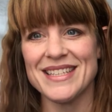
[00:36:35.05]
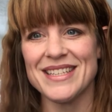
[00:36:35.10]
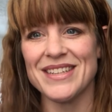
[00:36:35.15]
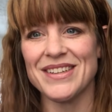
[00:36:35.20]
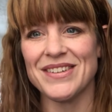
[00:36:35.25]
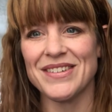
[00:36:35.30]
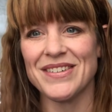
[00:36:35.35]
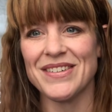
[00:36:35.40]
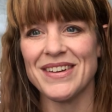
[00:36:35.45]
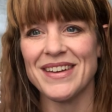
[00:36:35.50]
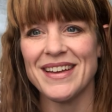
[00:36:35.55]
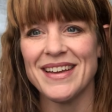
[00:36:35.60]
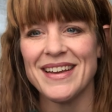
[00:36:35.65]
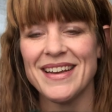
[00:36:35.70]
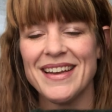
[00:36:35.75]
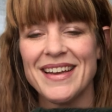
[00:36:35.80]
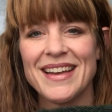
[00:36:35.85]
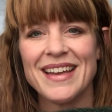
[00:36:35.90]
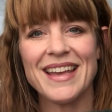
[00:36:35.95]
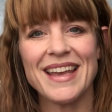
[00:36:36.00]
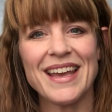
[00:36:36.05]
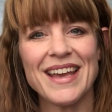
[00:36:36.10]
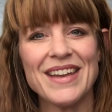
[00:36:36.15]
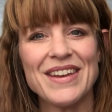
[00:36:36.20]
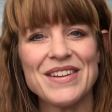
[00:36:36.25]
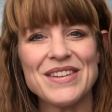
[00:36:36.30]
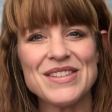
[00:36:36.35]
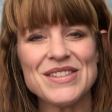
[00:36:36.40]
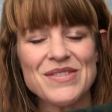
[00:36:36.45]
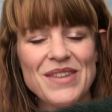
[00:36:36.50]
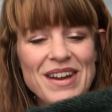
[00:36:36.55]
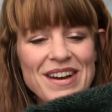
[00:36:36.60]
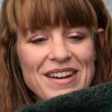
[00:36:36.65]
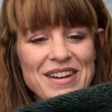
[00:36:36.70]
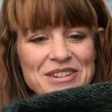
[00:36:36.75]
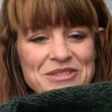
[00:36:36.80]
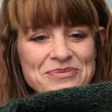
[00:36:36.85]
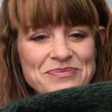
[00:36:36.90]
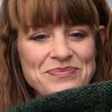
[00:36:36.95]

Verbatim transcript: to get a new sweater.